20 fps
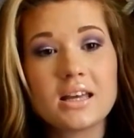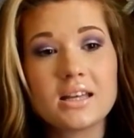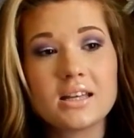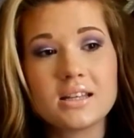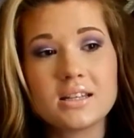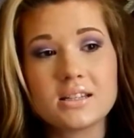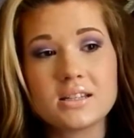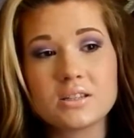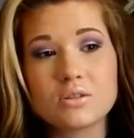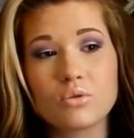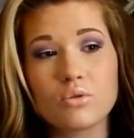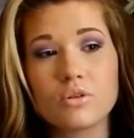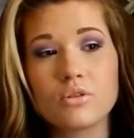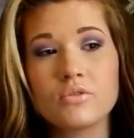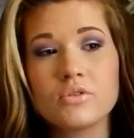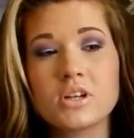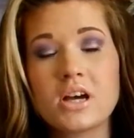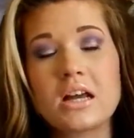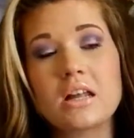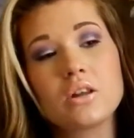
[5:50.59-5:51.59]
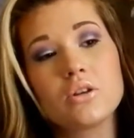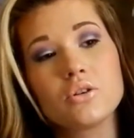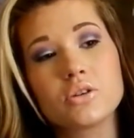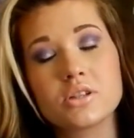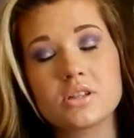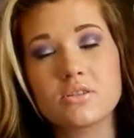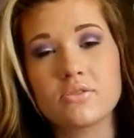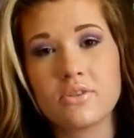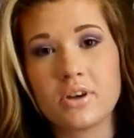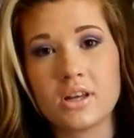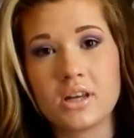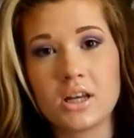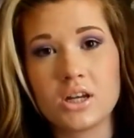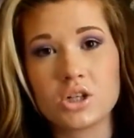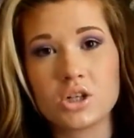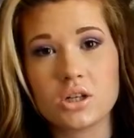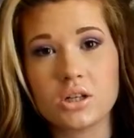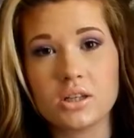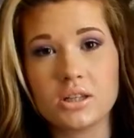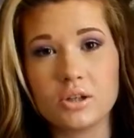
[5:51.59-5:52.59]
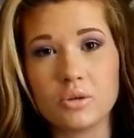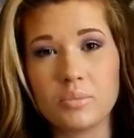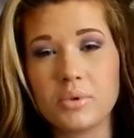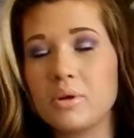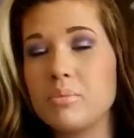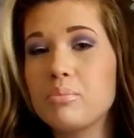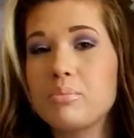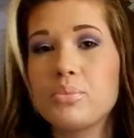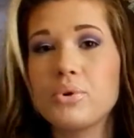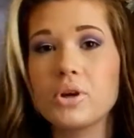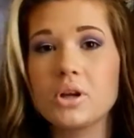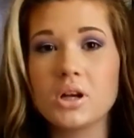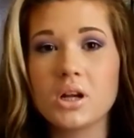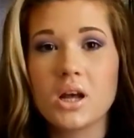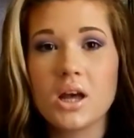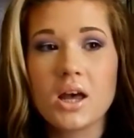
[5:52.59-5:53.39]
It sort of dilutes the foundation a little bit, but